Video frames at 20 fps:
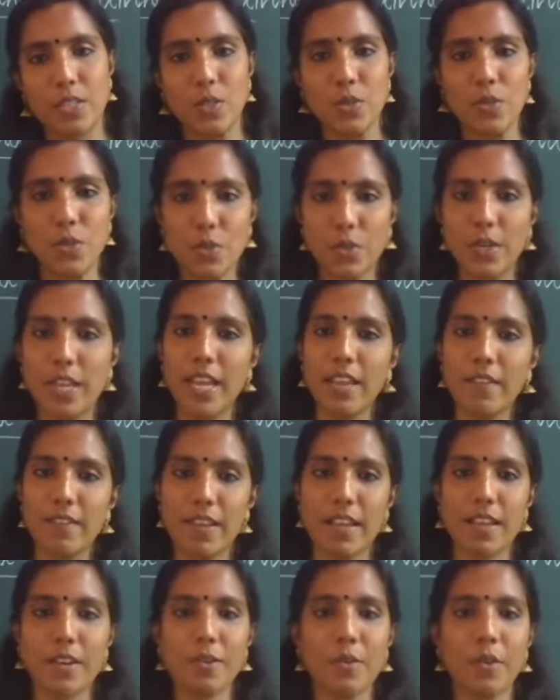So today
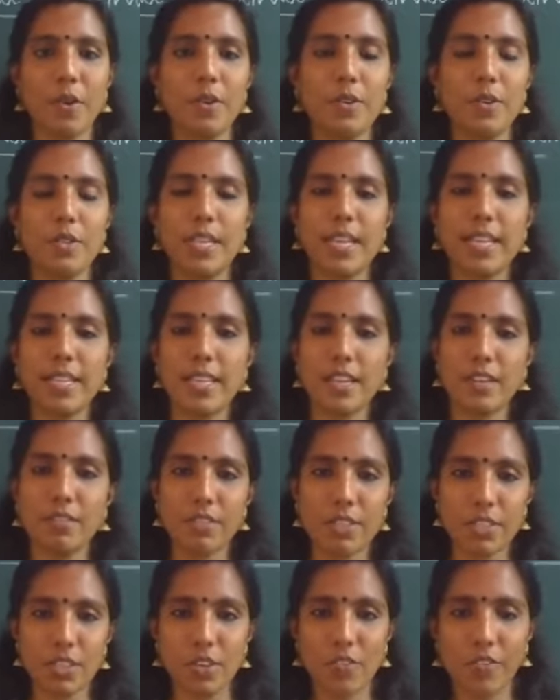we are going to take the
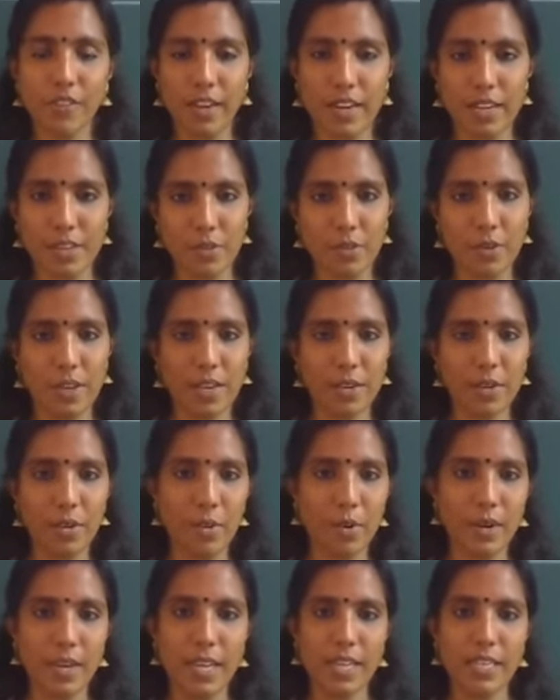revision of control and
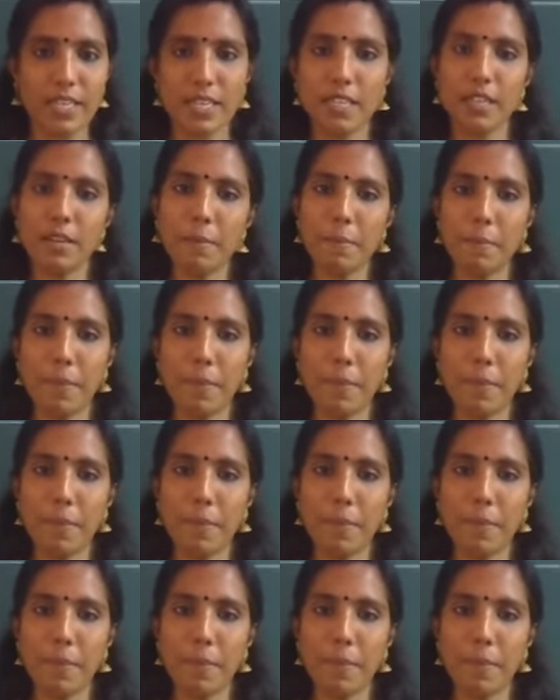coordination,